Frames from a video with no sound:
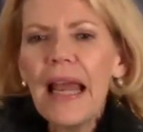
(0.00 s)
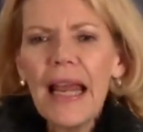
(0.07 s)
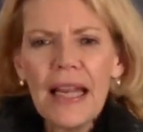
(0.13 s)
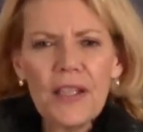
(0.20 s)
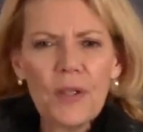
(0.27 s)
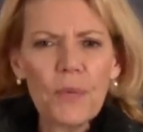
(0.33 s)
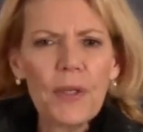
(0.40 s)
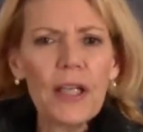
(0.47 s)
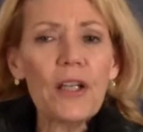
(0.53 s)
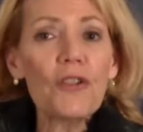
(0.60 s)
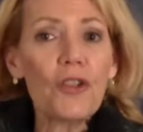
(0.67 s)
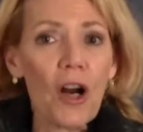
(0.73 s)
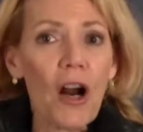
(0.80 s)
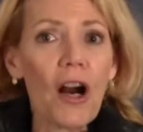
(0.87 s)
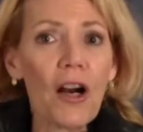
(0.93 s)
It's a real
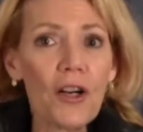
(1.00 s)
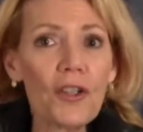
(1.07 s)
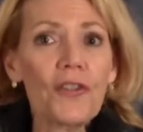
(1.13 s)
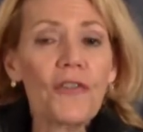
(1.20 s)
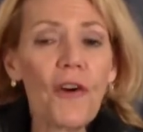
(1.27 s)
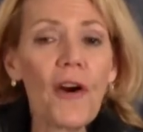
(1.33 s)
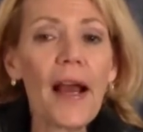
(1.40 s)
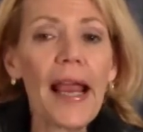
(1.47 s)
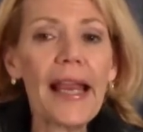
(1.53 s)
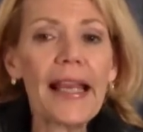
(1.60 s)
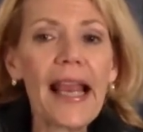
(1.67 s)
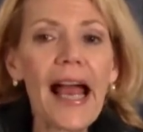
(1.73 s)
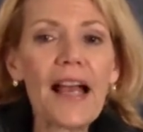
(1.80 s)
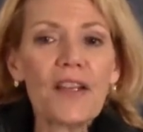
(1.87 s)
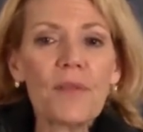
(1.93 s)
charge for a
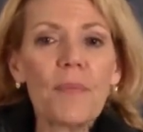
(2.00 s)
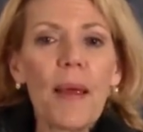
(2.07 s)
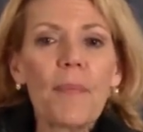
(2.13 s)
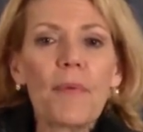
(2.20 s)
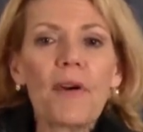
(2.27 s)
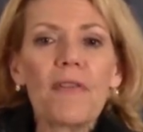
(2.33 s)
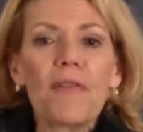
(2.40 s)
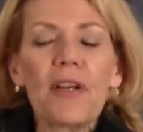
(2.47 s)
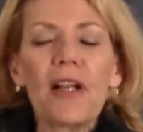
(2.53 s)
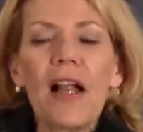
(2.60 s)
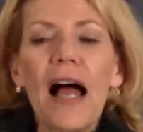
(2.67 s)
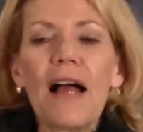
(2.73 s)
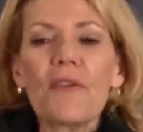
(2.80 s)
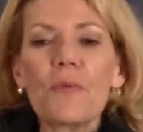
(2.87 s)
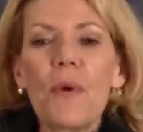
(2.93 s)
cast member of Real
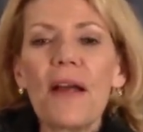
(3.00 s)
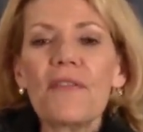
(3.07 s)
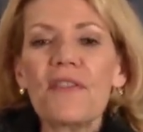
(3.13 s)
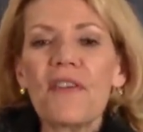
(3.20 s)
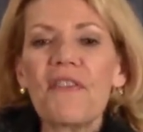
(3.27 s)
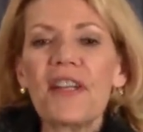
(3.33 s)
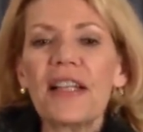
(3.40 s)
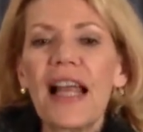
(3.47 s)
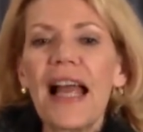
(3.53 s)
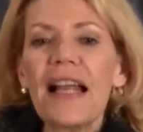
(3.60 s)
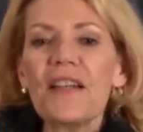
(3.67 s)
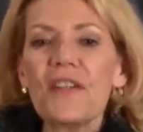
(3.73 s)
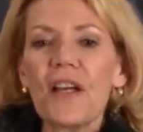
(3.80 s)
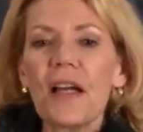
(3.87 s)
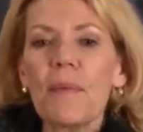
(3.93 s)
Housewives of
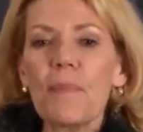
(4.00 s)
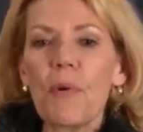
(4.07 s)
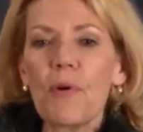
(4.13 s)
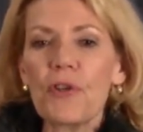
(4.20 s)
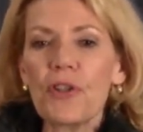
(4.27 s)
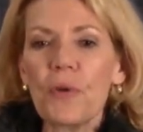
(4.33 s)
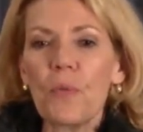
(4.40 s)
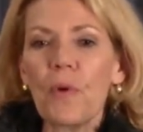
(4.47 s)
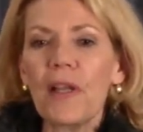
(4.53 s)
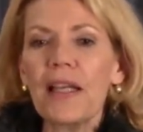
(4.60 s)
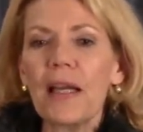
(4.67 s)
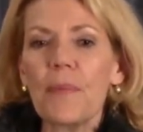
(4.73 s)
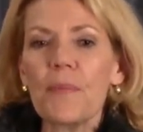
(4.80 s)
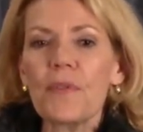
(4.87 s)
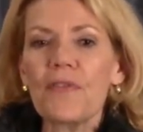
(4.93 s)
Atlanta. Portia
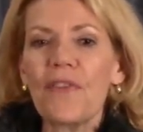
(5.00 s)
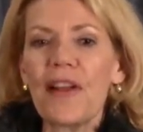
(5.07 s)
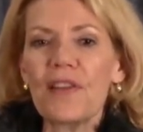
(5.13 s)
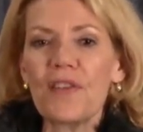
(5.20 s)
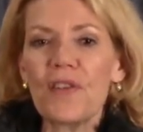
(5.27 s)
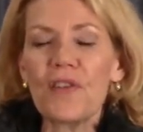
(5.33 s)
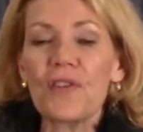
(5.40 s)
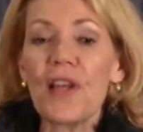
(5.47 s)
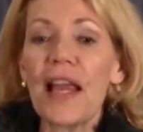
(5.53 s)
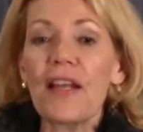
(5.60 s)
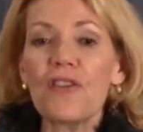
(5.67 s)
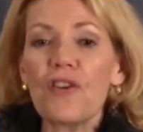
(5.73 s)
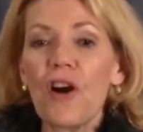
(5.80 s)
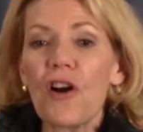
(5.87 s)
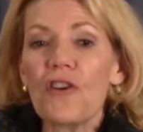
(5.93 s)
Williams faces a
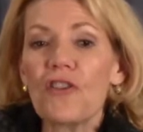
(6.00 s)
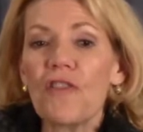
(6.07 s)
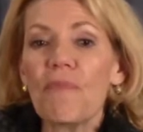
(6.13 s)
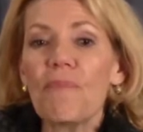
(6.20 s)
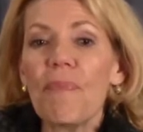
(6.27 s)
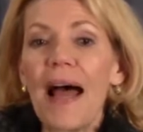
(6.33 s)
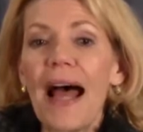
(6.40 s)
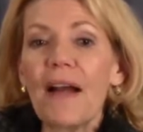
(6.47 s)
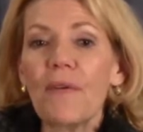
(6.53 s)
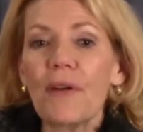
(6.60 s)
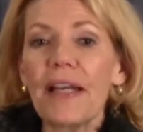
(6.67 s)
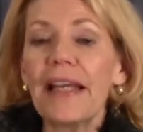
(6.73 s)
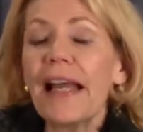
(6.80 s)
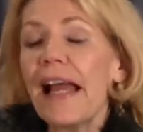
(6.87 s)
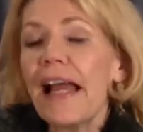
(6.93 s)
charge of
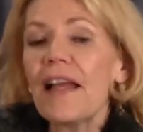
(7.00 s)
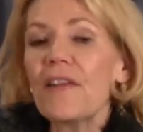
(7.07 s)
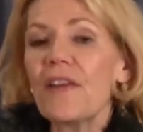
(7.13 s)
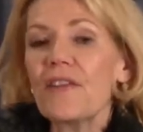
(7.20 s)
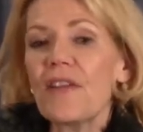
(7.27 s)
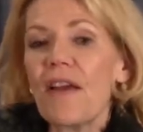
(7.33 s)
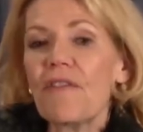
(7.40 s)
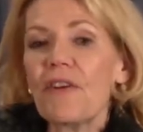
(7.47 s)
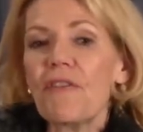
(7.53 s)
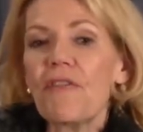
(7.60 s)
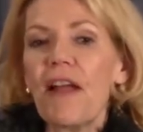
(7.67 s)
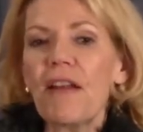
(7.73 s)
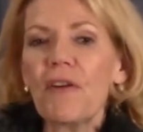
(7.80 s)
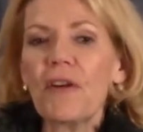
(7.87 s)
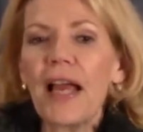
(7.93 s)
battery. This after
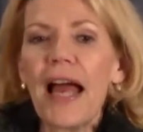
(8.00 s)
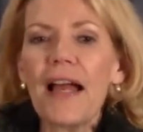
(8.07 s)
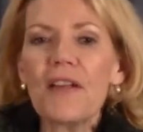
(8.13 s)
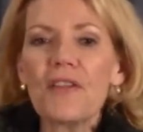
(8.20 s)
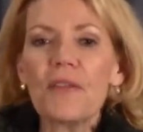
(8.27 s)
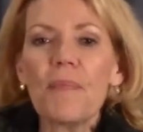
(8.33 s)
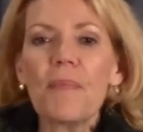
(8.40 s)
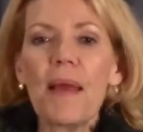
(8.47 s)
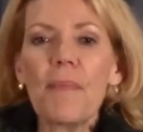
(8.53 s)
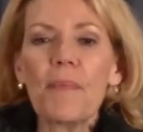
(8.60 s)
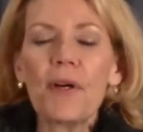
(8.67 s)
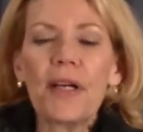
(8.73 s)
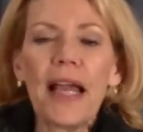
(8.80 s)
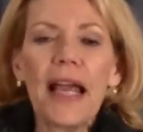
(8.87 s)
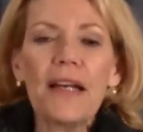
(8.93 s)
fellow cast
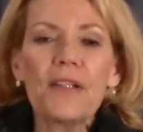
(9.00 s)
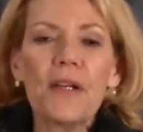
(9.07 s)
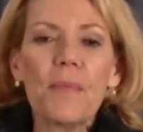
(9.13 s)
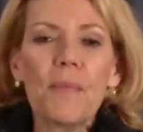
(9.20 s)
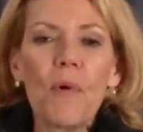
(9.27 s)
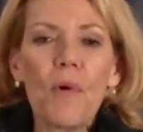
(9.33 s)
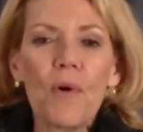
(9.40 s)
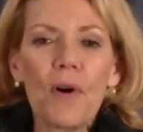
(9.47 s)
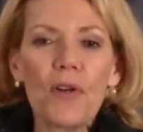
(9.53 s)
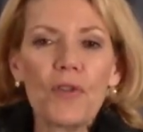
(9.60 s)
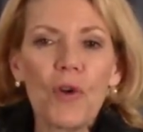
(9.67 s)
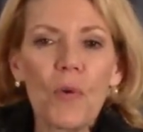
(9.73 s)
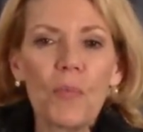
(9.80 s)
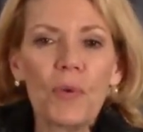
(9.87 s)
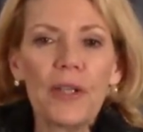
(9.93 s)
member Kenya Moore
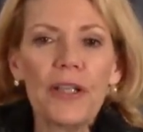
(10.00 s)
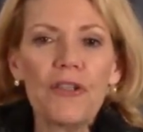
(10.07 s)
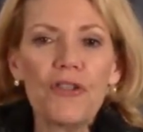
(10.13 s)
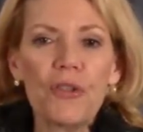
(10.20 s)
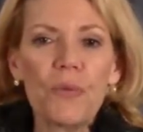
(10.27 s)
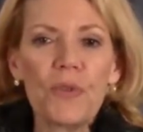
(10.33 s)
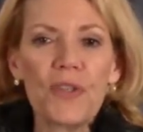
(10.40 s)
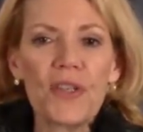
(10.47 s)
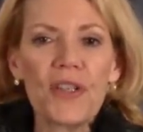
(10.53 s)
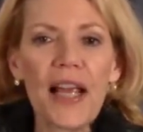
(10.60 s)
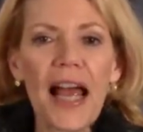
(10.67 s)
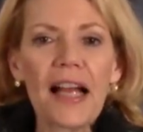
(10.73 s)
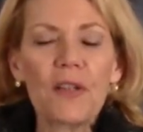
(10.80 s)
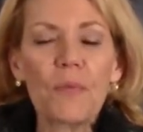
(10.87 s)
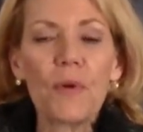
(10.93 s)
told police she was
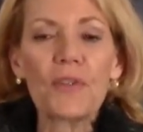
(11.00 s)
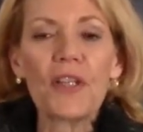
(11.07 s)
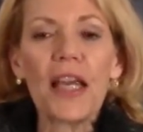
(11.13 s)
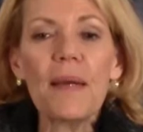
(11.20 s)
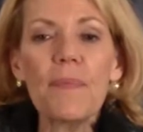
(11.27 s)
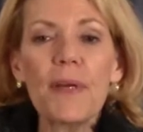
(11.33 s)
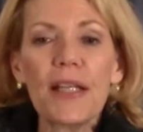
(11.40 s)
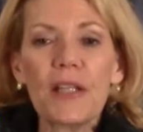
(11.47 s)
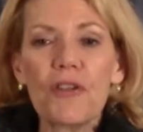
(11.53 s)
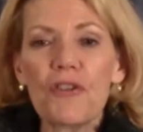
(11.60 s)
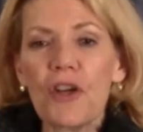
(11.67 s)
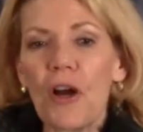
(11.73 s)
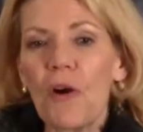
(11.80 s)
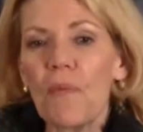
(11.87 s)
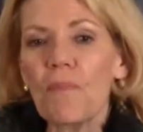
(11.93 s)
attacked while taping the
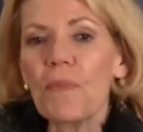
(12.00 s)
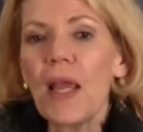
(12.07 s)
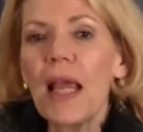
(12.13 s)
show.